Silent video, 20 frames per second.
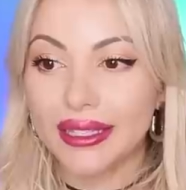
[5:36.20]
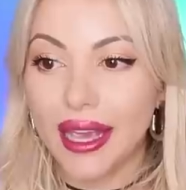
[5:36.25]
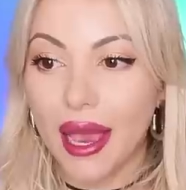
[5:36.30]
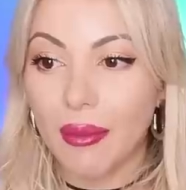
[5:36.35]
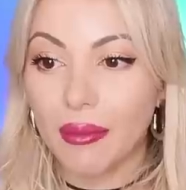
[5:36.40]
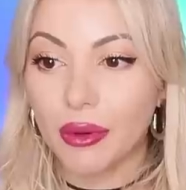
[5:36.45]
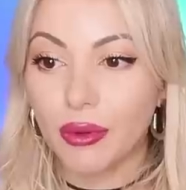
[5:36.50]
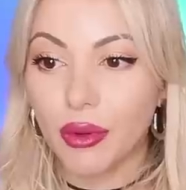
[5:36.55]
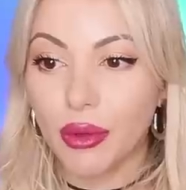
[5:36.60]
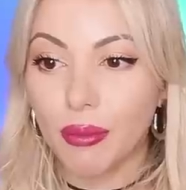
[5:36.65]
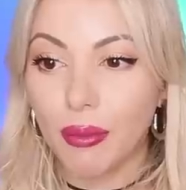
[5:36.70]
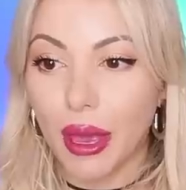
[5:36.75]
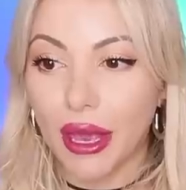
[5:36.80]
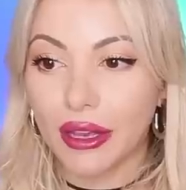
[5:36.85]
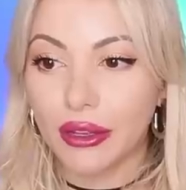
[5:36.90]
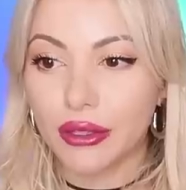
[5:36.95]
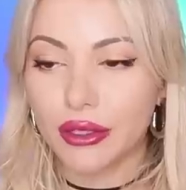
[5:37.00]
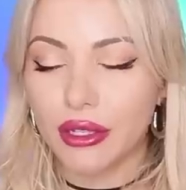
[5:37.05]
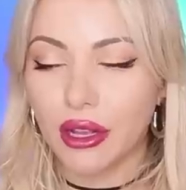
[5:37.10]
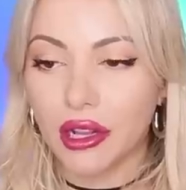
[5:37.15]
salmon with
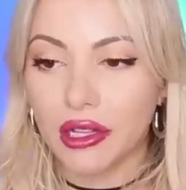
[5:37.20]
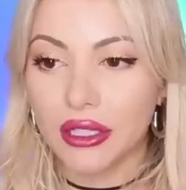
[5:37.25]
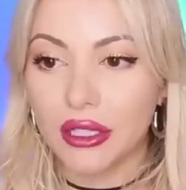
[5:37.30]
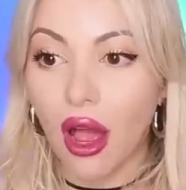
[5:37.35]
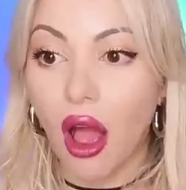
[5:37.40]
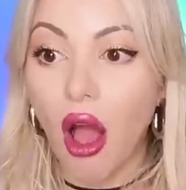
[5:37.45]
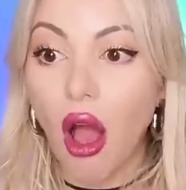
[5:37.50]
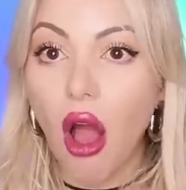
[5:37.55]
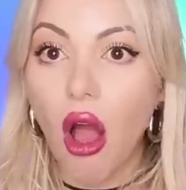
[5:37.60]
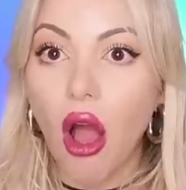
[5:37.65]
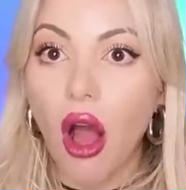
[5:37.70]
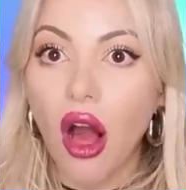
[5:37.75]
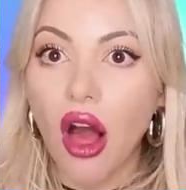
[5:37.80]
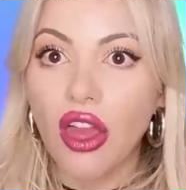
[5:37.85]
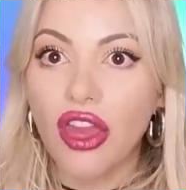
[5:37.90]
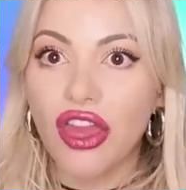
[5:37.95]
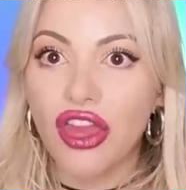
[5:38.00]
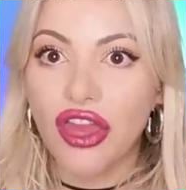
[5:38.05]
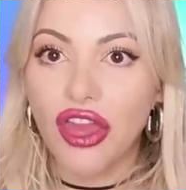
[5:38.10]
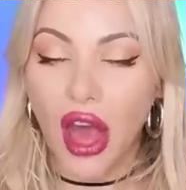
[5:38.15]
mango salsa.
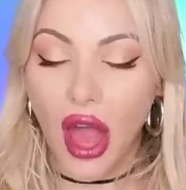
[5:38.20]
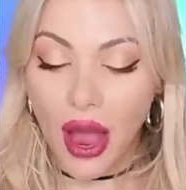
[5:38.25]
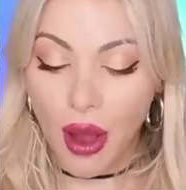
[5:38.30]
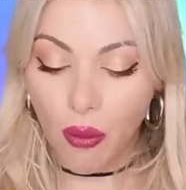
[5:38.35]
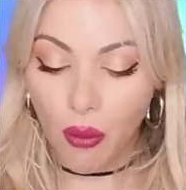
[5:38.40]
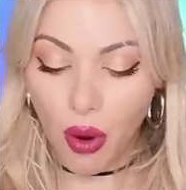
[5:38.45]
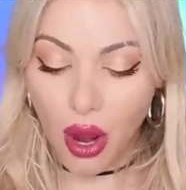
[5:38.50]
That